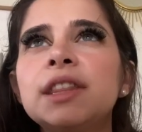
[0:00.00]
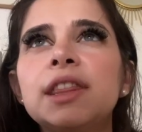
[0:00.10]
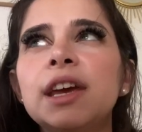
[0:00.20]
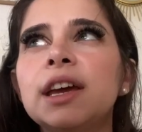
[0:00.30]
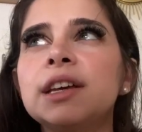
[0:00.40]

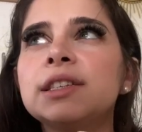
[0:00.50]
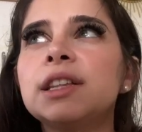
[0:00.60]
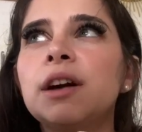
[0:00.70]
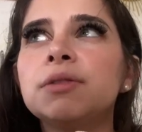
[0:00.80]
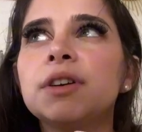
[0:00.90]
things
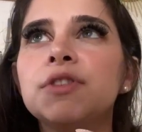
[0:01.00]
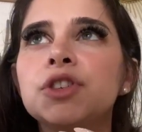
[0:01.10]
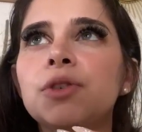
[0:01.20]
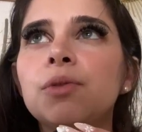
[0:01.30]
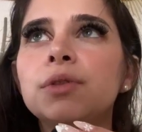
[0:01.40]
that I was ever
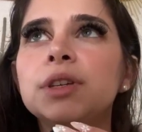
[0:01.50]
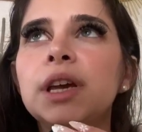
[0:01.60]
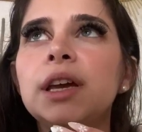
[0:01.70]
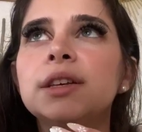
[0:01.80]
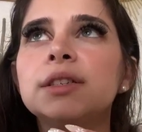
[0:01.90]
told
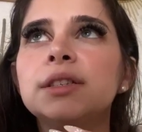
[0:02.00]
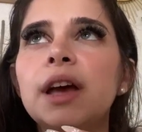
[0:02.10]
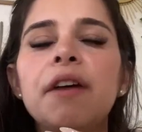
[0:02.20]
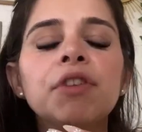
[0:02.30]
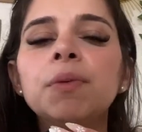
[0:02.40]
is
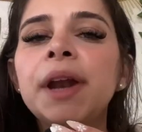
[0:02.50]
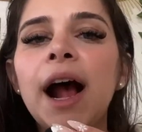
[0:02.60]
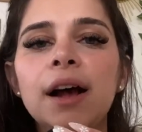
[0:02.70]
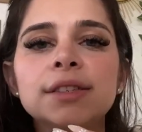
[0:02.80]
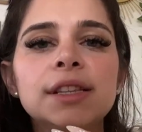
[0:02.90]
everyone
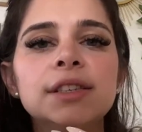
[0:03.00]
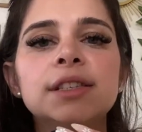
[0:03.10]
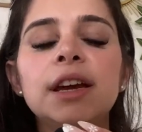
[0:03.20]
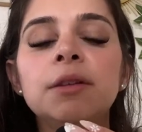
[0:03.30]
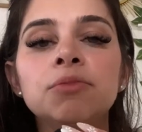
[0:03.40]
has the
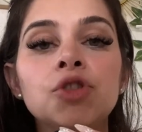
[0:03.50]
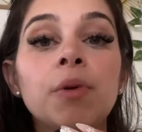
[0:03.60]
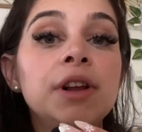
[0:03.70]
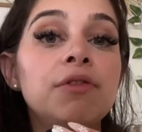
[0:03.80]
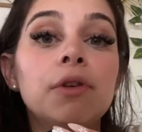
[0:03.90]
same
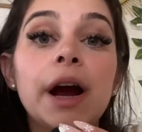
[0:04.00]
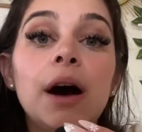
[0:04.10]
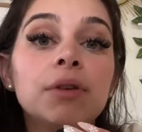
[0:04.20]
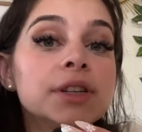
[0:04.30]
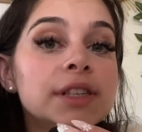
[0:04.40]
24
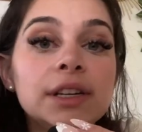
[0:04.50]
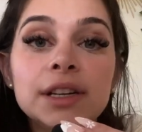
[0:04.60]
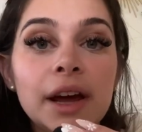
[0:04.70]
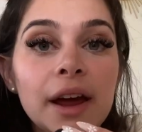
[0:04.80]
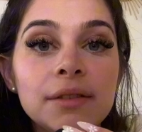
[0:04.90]
hours in a
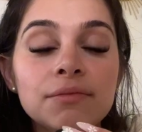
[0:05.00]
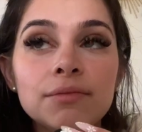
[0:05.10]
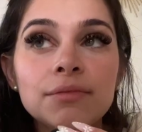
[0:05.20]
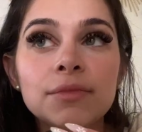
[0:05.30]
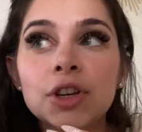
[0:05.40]
day.
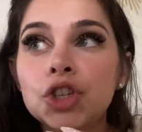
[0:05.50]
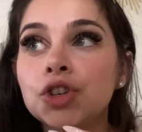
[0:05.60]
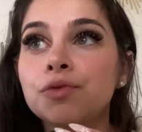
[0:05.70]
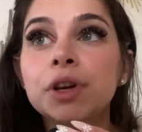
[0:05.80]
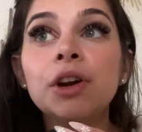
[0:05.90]

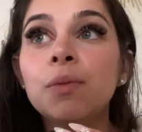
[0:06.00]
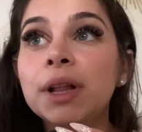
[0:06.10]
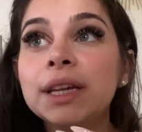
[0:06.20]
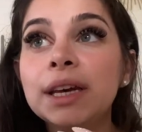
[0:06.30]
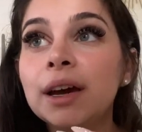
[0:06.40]
Serena
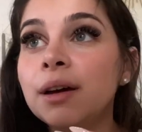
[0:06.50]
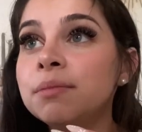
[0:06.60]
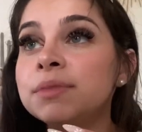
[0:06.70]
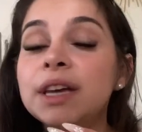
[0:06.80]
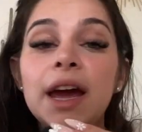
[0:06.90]

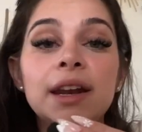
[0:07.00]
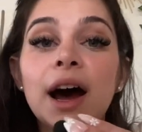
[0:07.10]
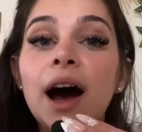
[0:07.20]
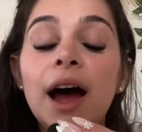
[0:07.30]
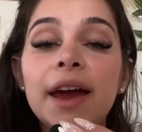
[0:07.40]
Williams and
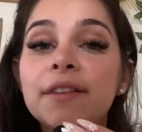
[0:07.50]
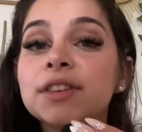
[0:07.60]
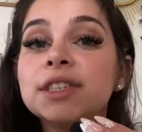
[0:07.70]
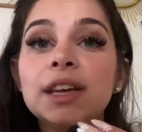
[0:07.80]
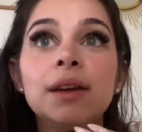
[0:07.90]
I have the
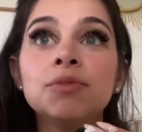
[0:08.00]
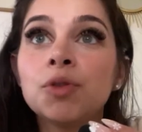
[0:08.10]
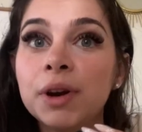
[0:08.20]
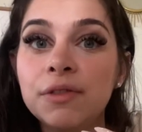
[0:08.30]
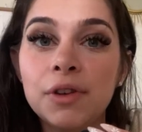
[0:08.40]
same
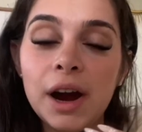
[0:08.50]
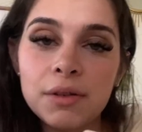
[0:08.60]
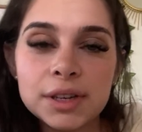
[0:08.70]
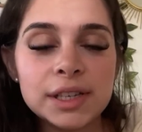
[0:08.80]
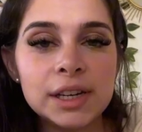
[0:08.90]
24
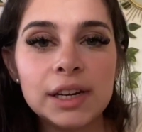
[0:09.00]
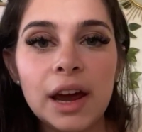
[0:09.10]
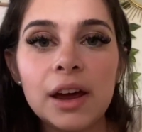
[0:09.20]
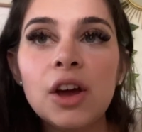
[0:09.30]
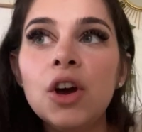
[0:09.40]
hours in a
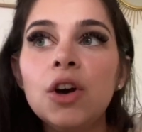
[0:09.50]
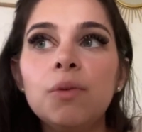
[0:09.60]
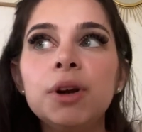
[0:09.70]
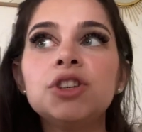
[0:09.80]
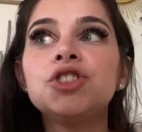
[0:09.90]
day.
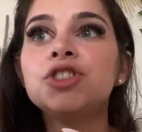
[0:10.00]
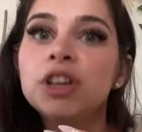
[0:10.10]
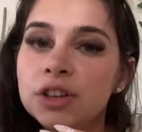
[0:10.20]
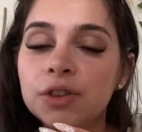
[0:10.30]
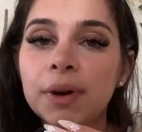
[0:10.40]
What is
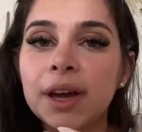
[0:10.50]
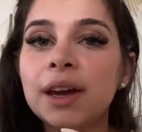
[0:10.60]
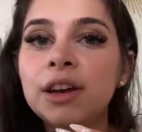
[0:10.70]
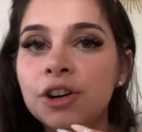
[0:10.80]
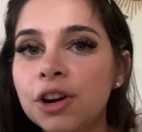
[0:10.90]
she doing
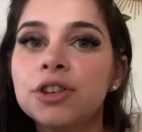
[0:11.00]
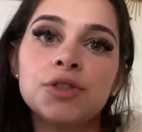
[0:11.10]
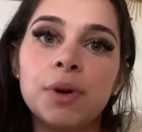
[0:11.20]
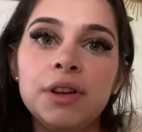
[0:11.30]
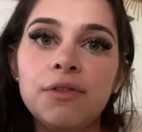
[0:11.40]
in her
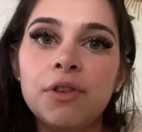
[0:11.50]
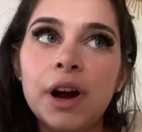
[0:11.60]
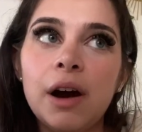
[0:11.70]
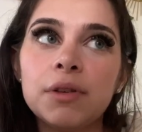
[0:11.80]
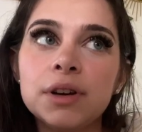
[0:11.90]
24
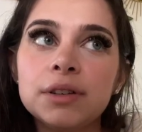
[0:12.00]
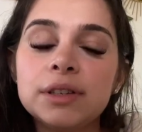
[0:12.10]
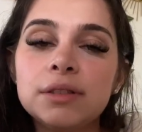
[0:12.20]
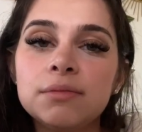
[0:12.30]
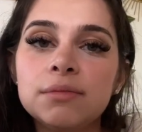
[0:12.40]

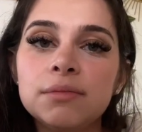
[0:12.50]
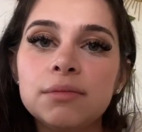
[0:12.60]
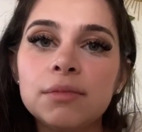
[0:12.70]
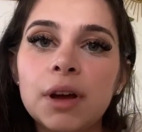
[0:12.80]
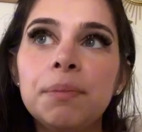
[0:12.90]
hours
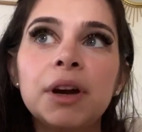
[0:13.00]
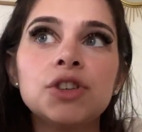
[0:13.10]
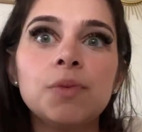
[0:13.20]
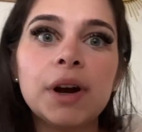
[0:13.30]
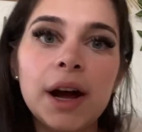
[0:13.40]
compared
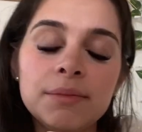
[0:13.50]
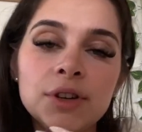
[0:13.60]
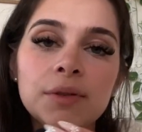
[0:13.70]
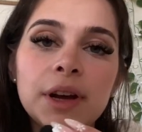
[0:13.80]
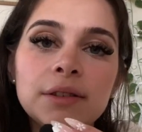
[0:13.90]
to what I'm
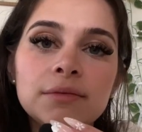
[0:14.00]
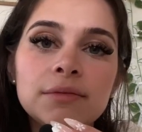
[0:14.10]
doing?